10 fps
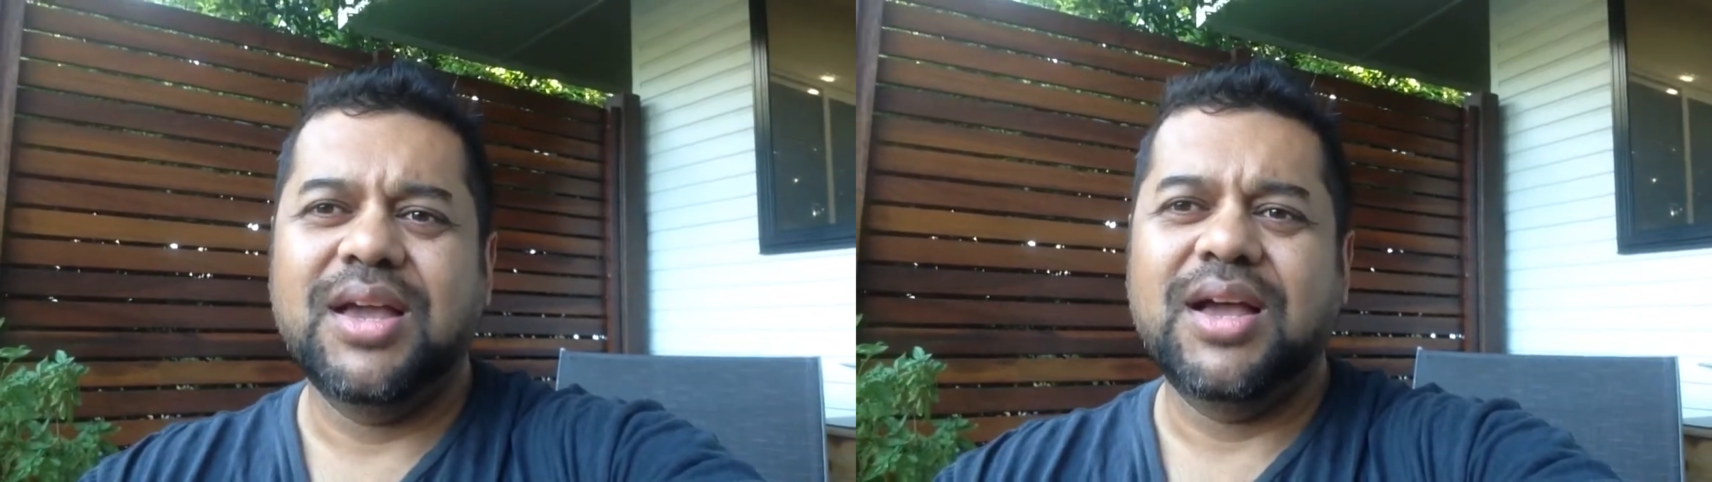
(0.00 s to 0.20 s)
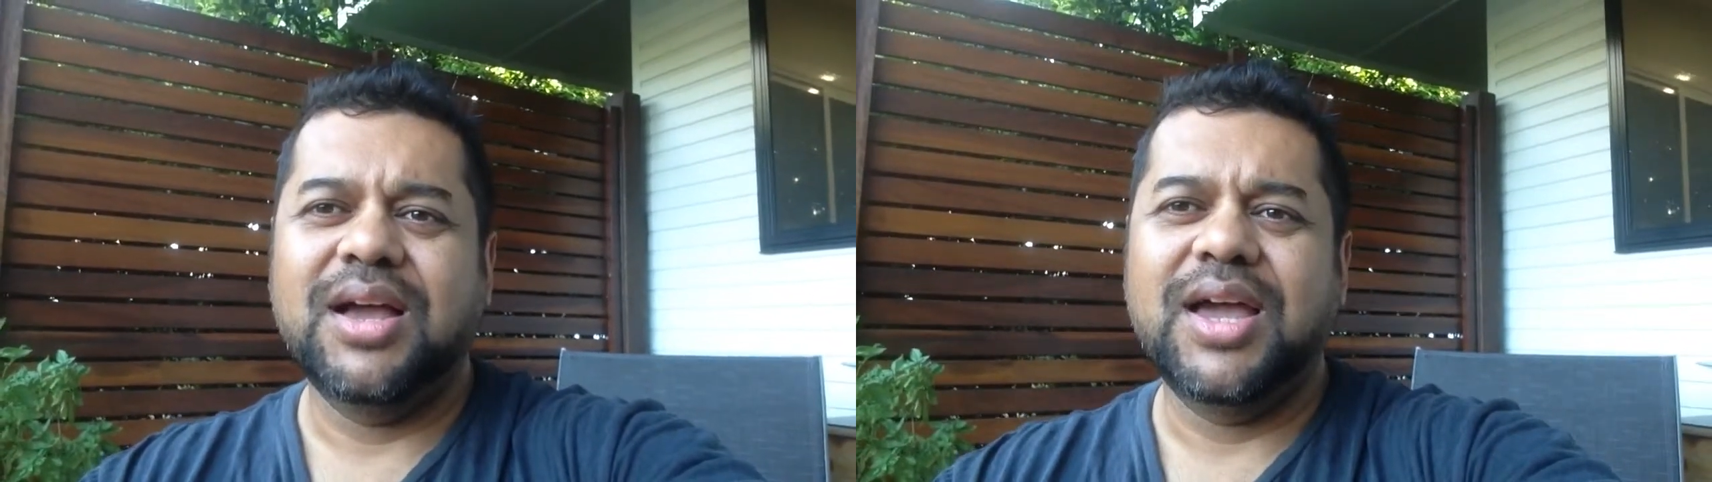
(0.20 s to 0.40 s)

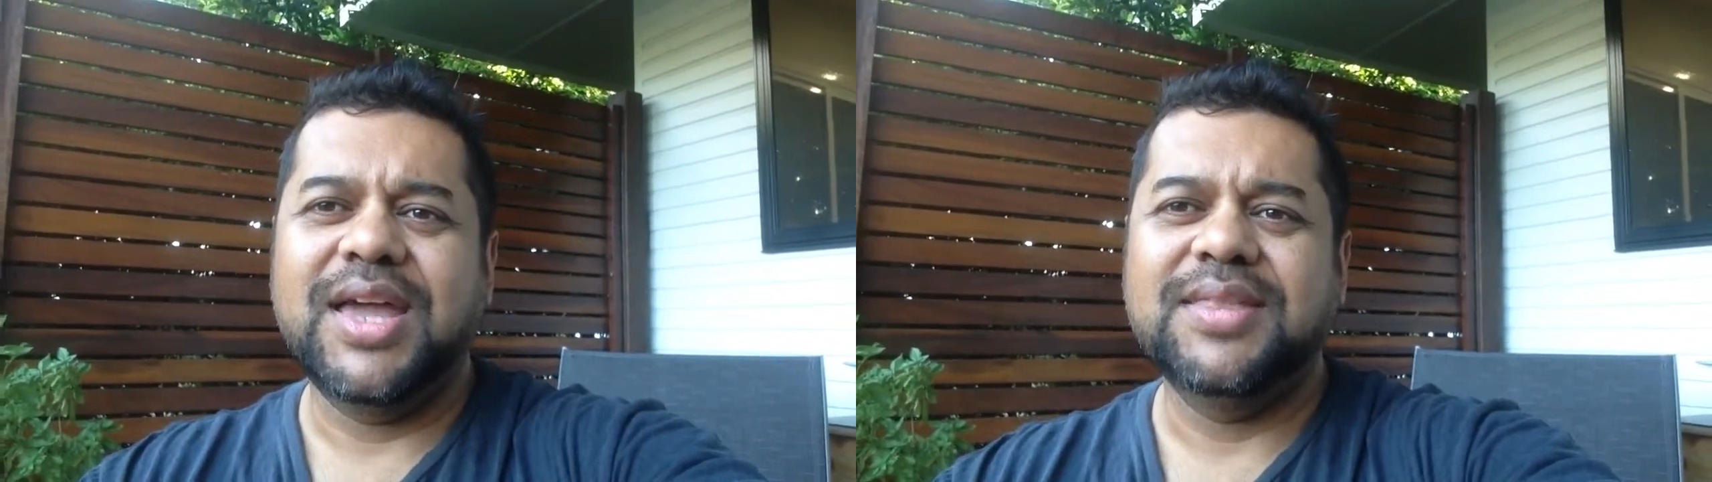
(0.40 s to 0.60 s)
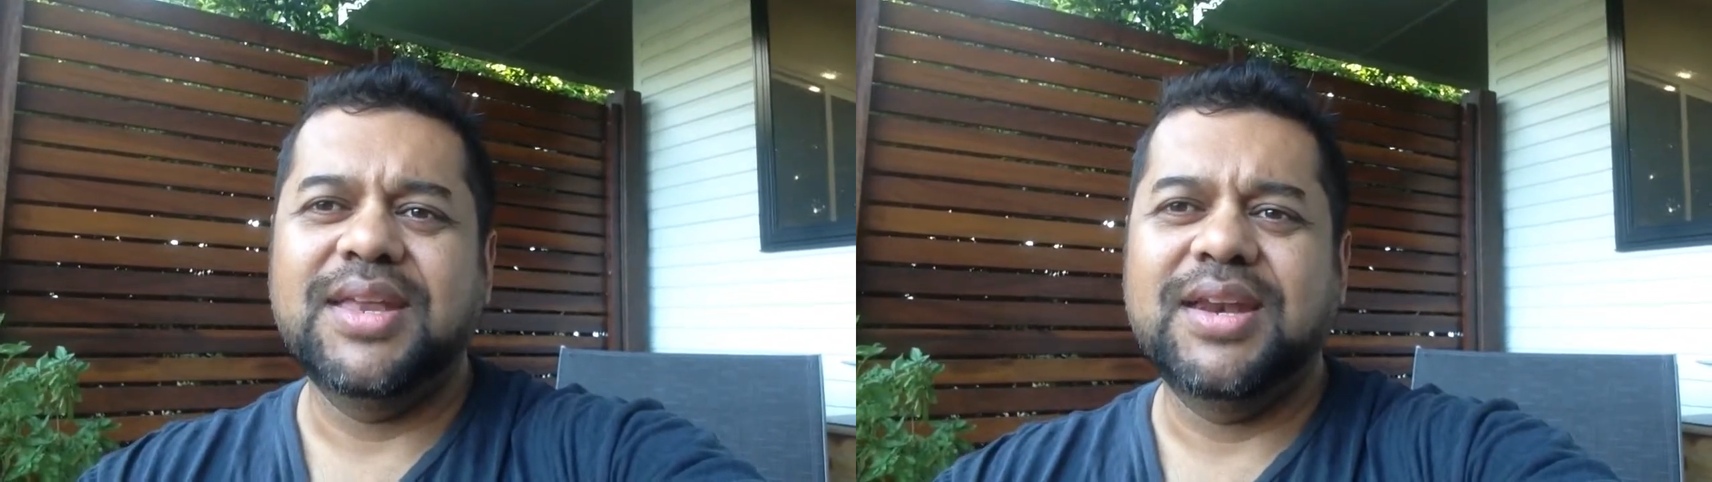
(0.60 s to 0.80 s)

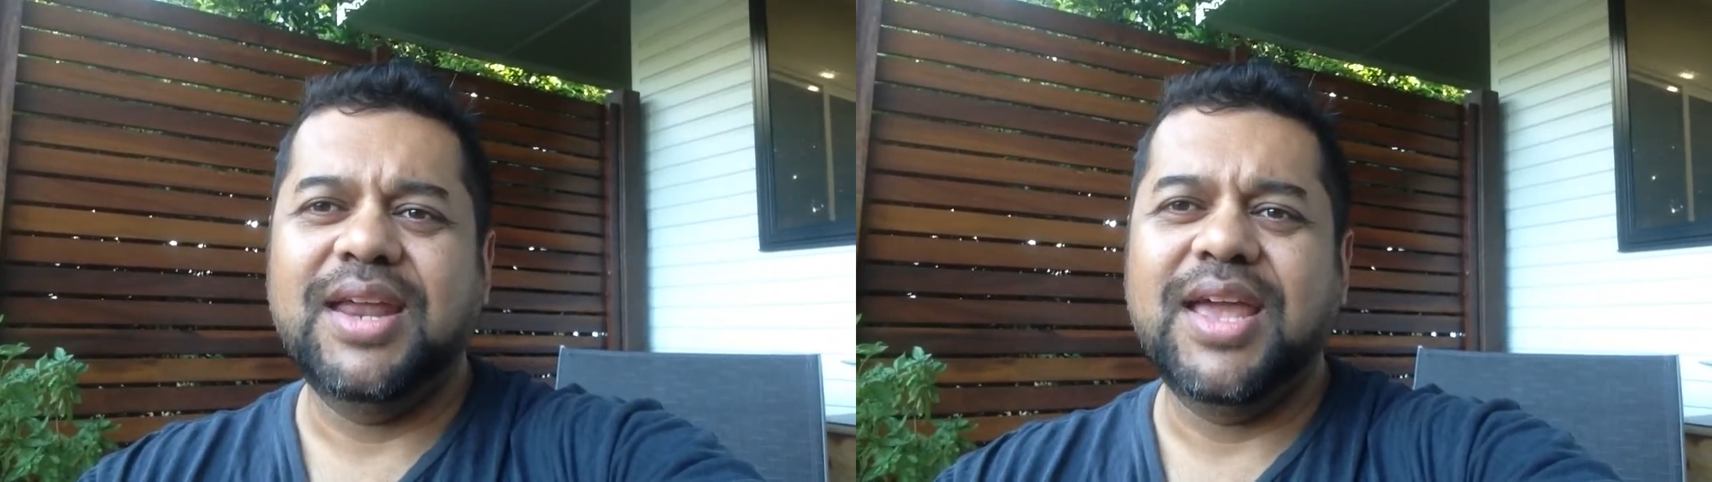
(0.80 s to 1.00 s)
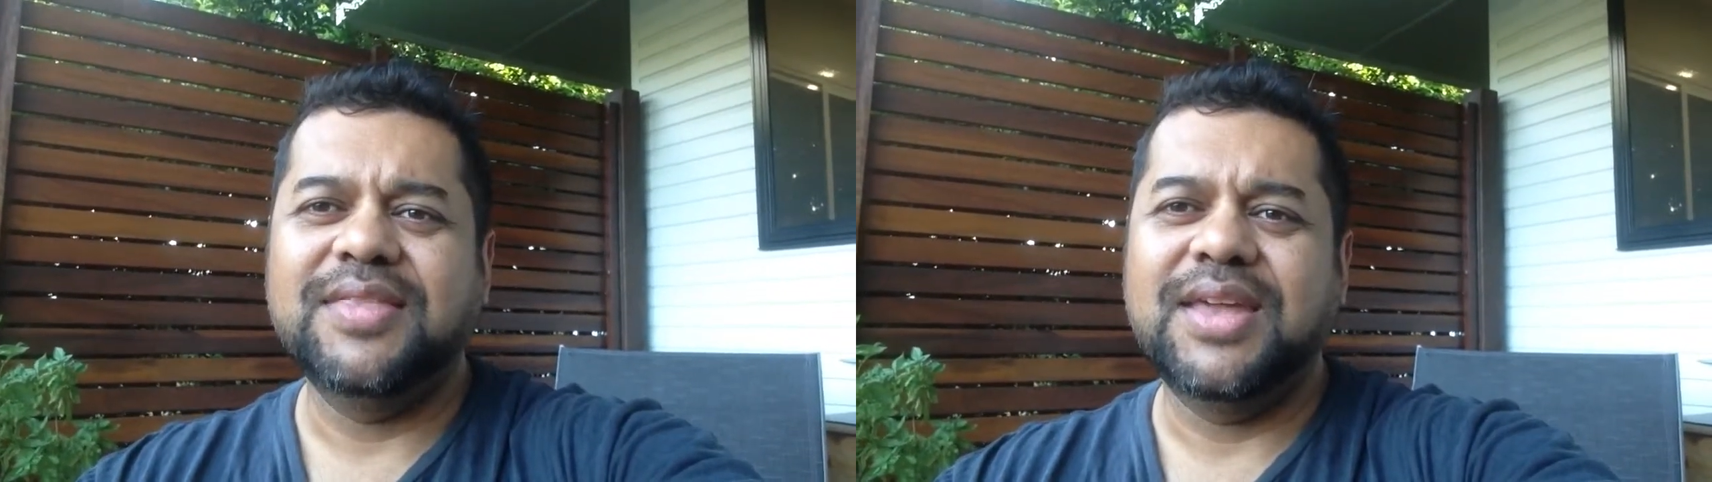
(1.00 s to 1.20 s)
And
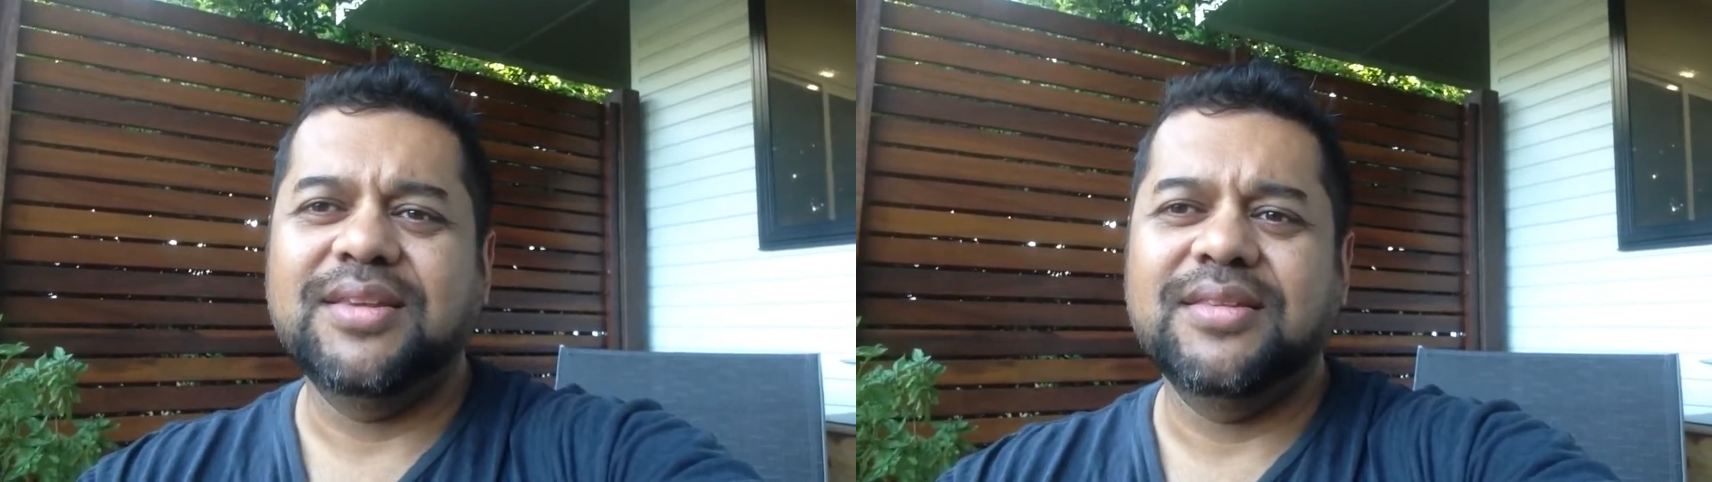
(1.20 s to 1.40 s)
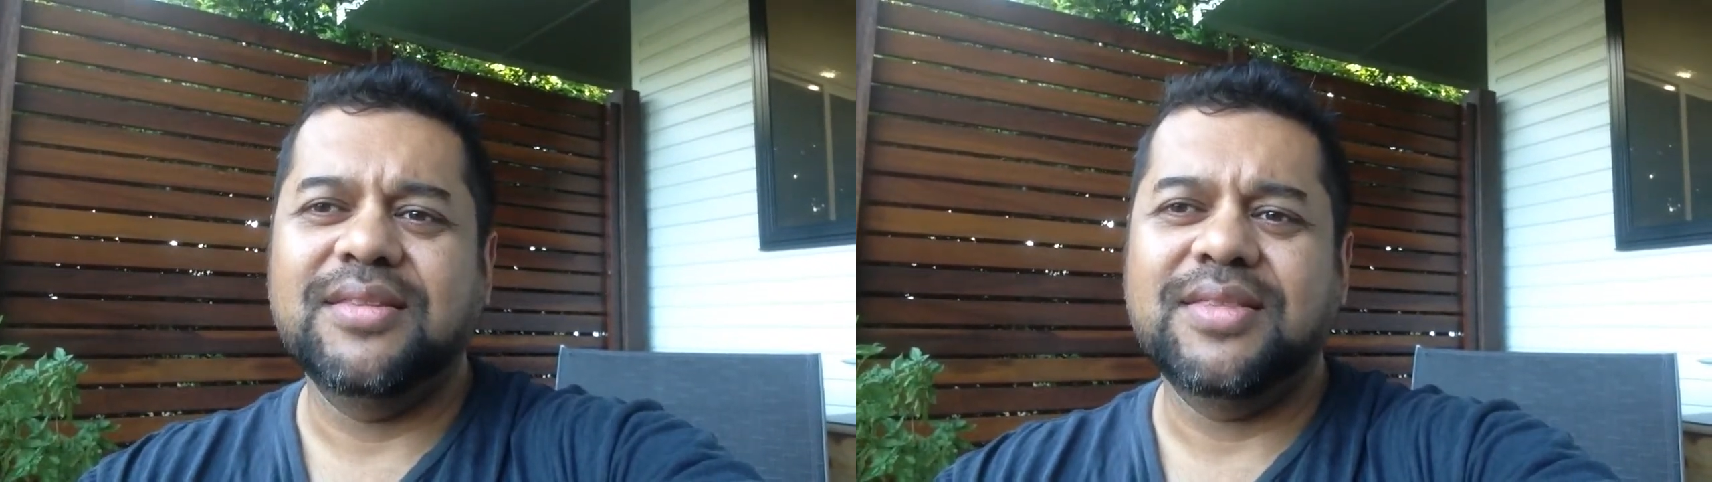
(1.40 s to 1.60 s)

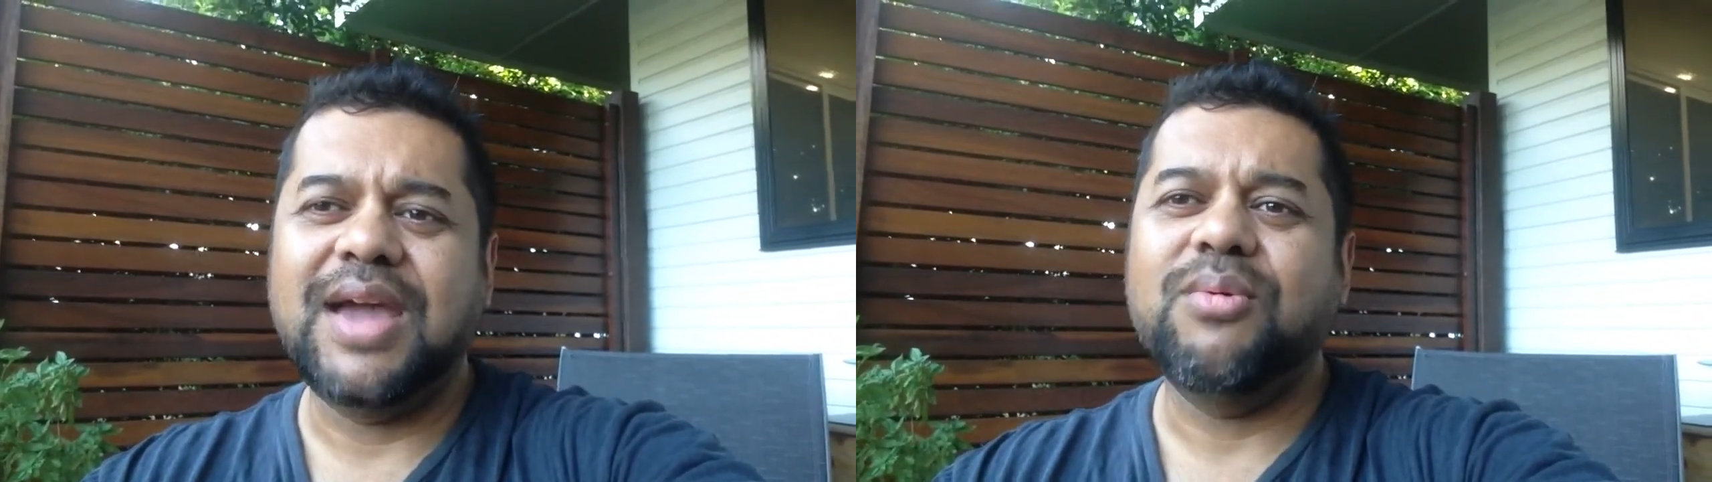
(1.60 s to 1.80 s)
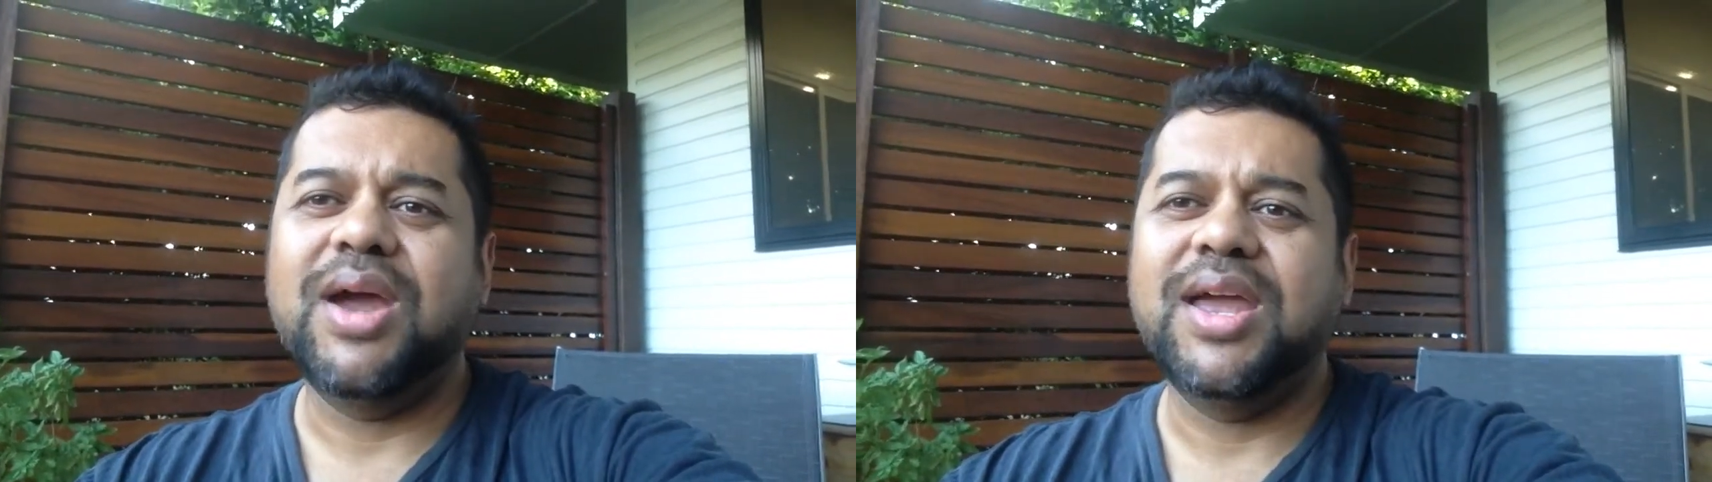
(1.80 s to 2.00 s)
then
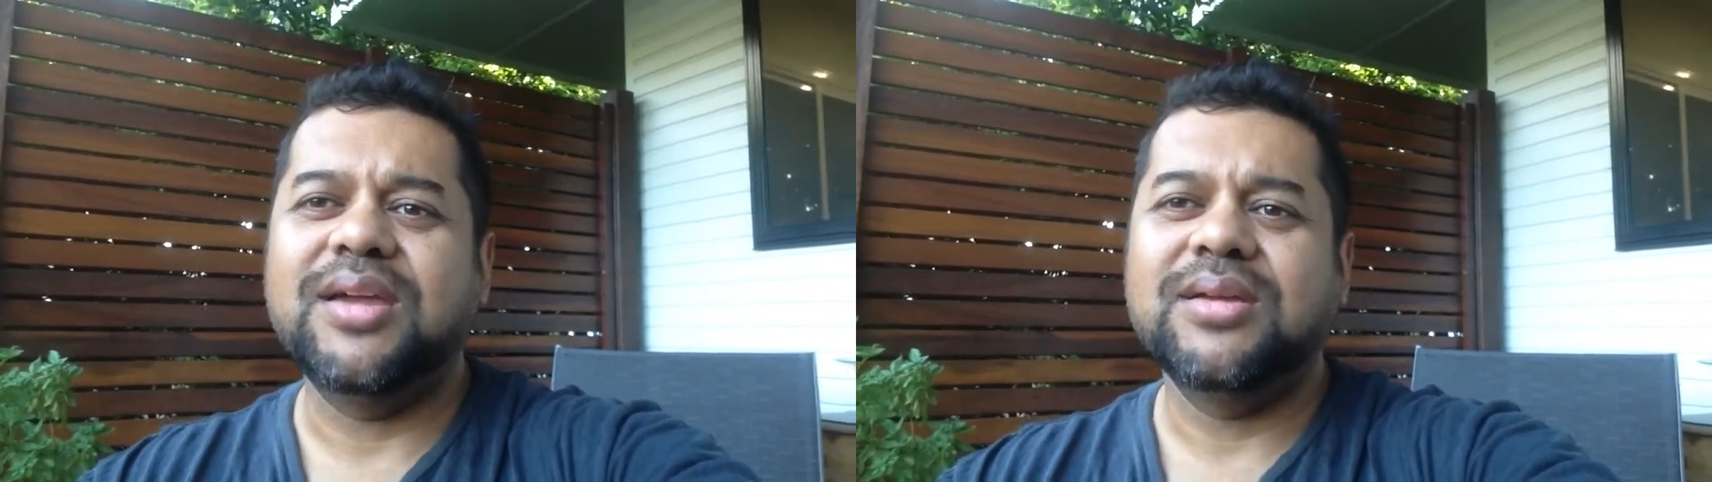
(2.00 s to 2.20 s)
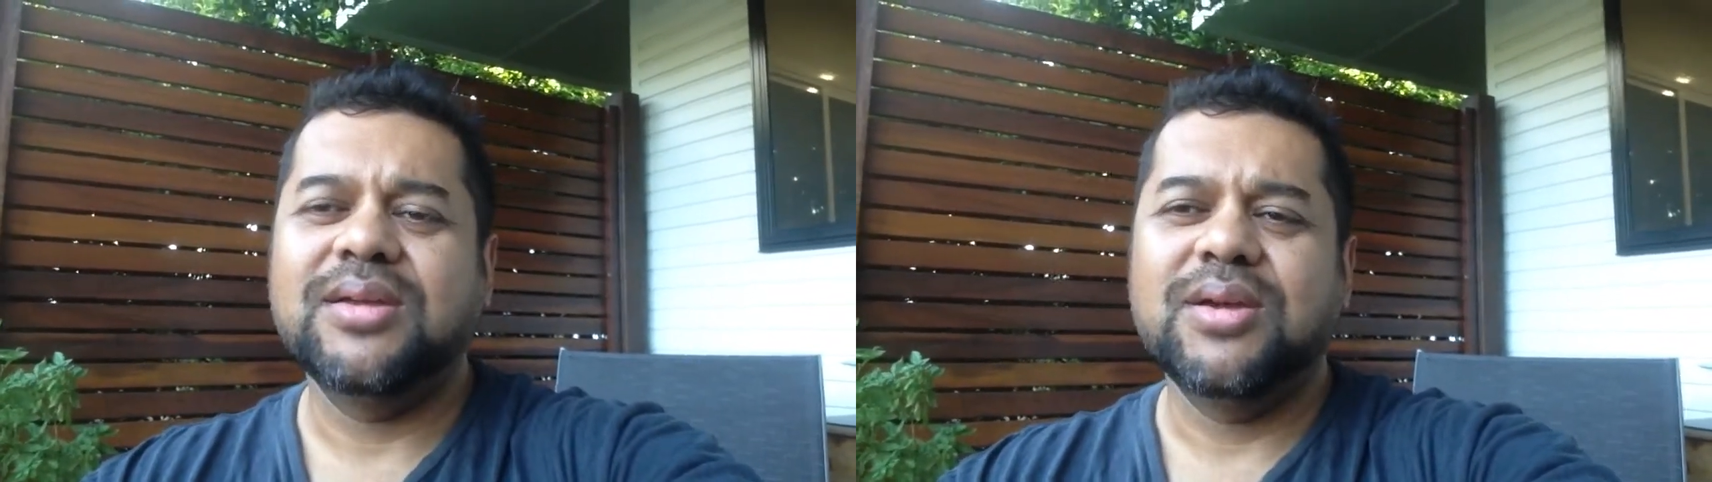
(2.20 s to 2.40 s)
that way,